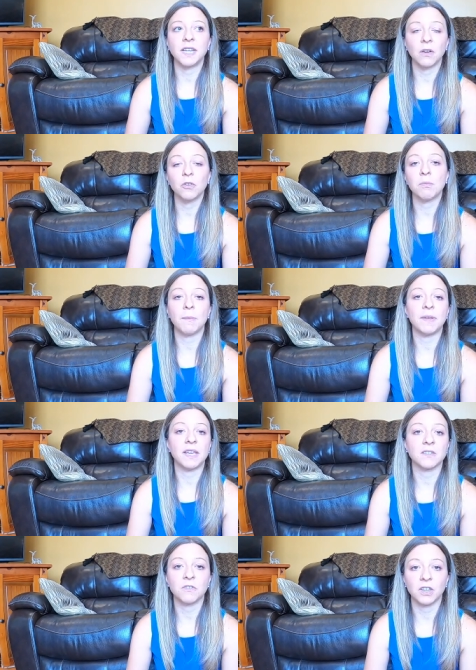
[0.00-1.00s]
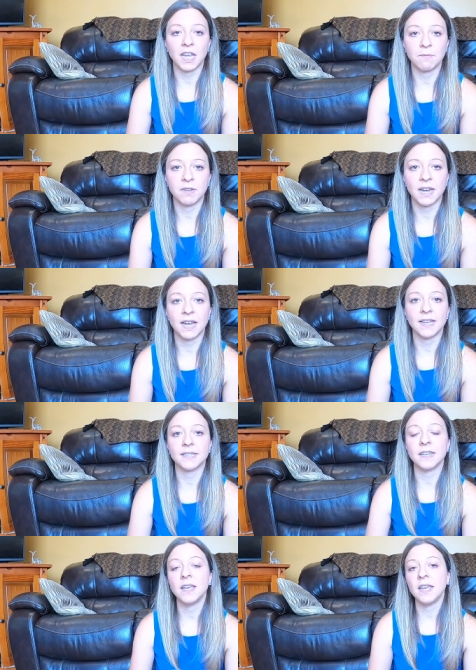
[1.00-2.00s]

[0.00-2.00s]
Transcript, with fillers: tell your puppy is fully immunized.